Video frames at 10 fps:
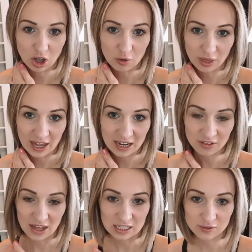
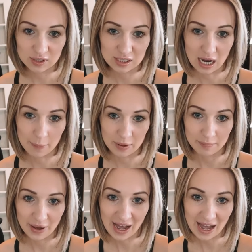Clothing, thanks for
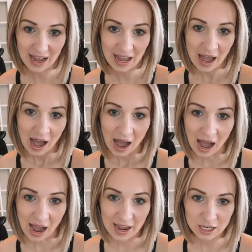stopping by.
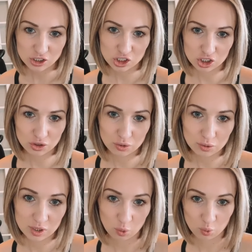Hi,
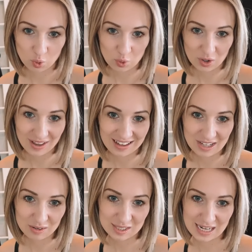Shoes Rule.
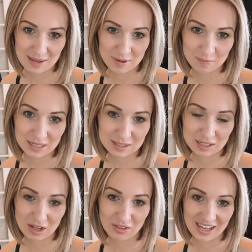Hello, Statement Piece
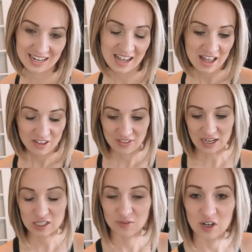Clothing.
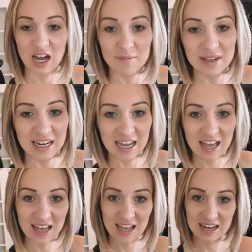Thanks for coming
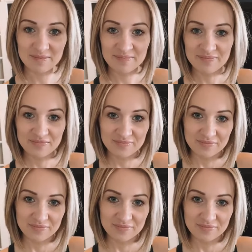in.